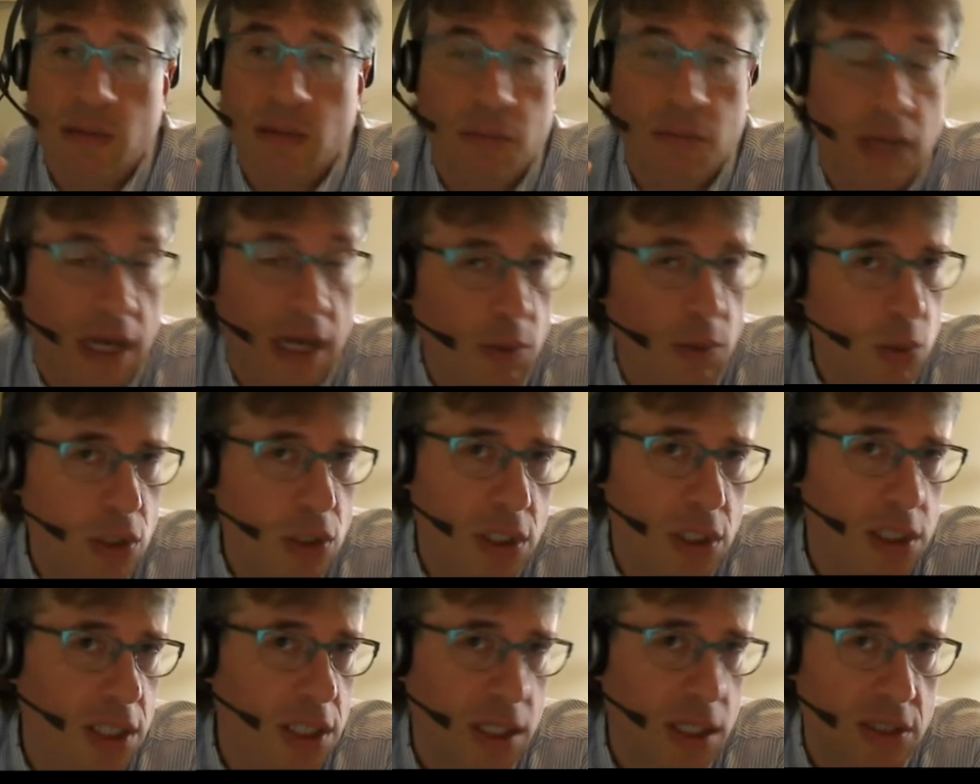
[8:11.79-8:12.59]
But I
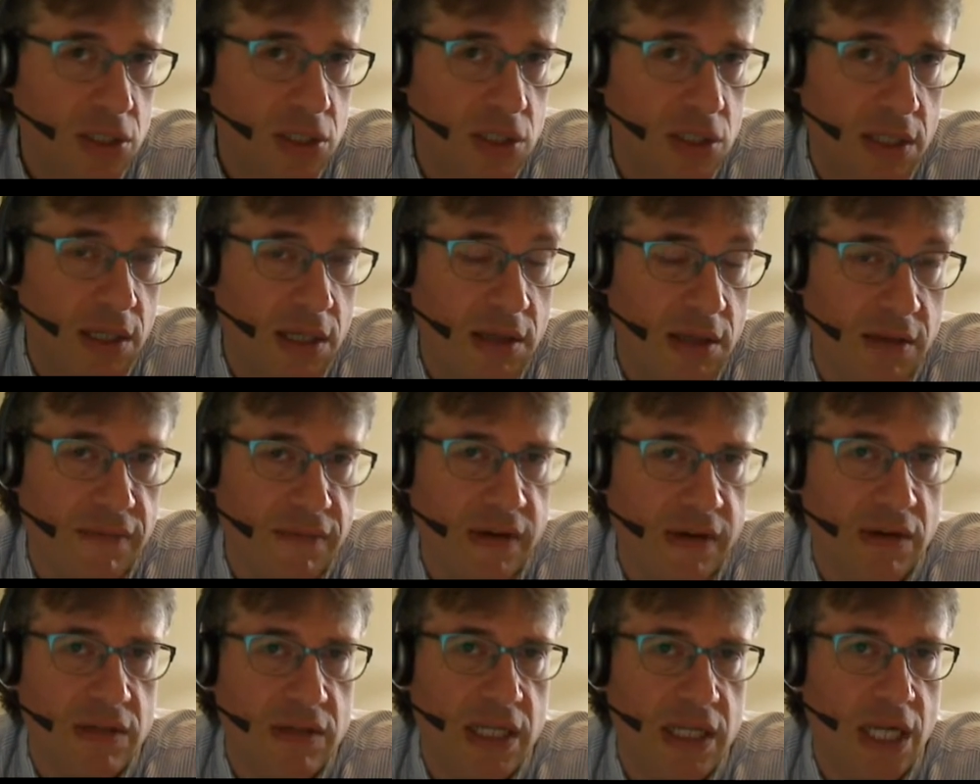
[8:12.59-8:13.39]
wouldn't touch the
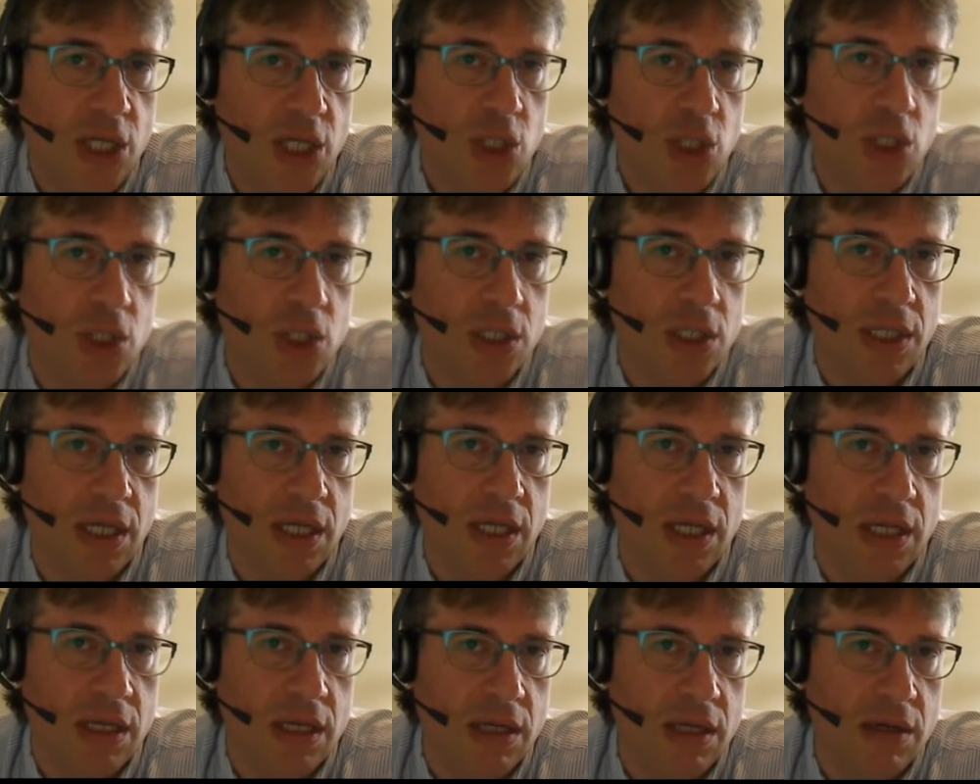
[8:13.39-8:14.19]
foundation
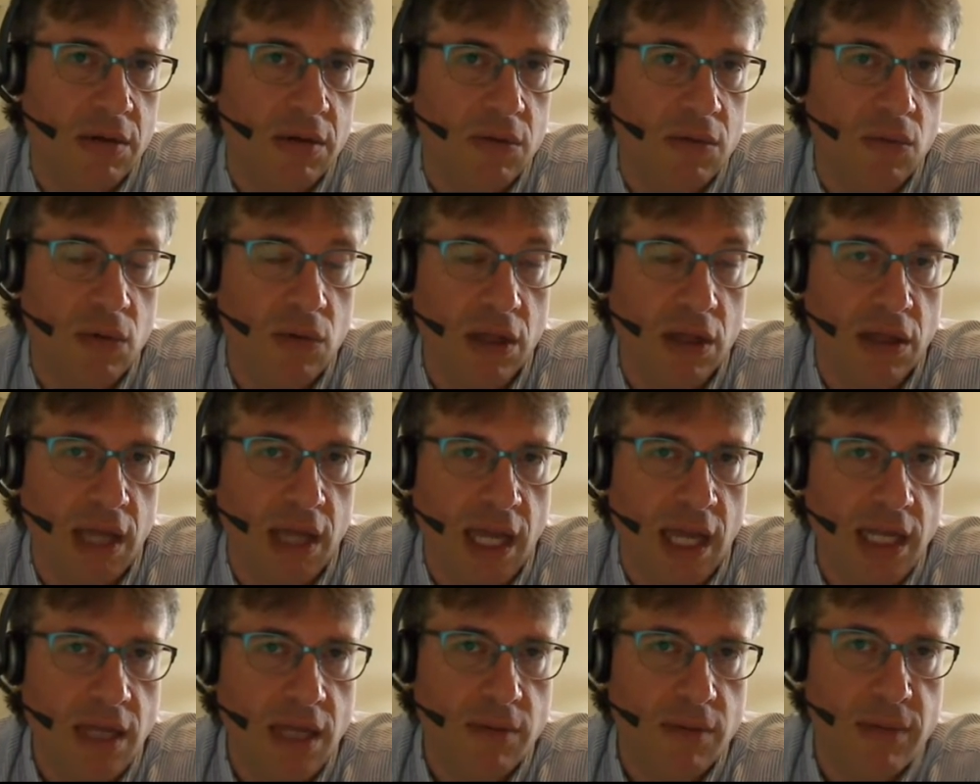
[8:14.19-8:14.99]
with
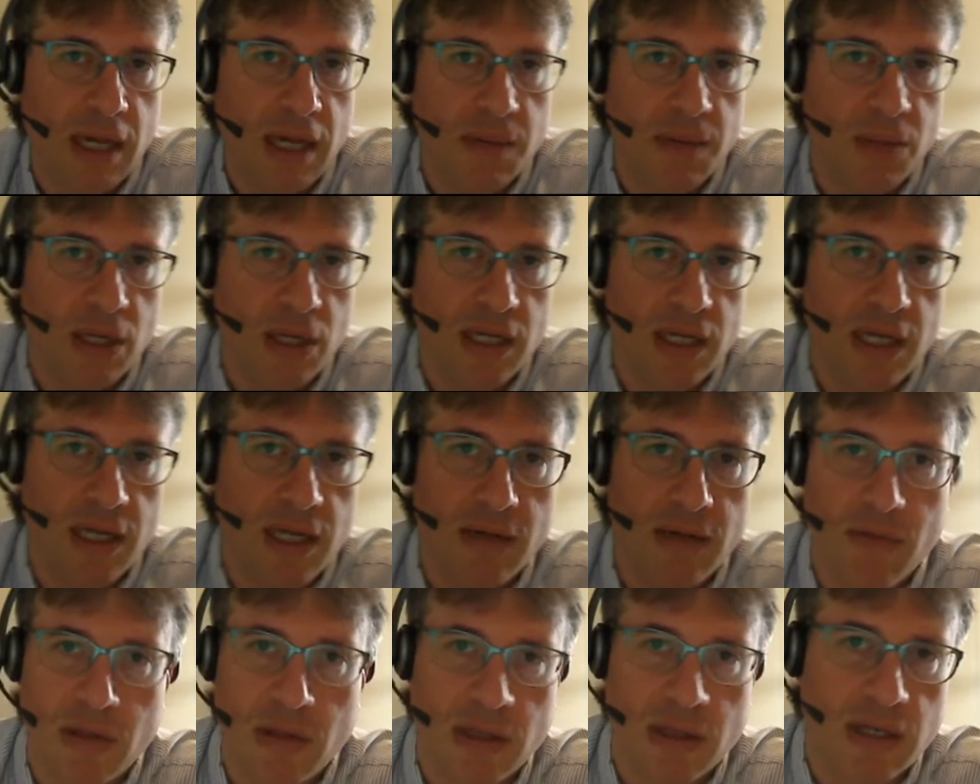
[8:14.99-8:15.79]
any of my
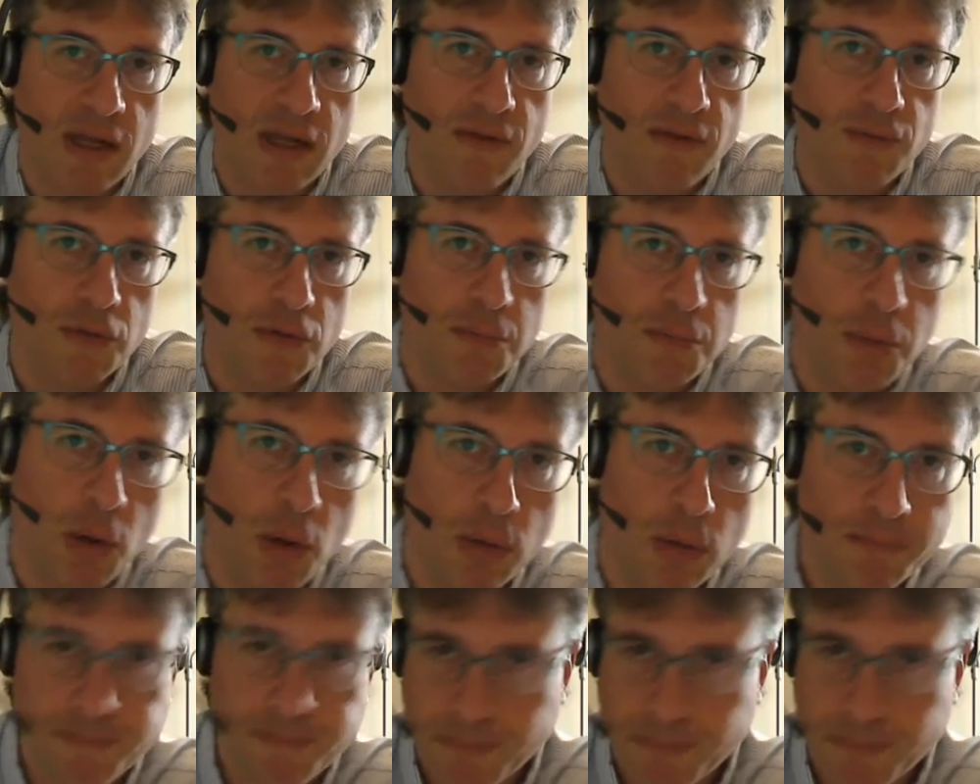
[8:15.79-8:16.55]
money with a 10-foot pole.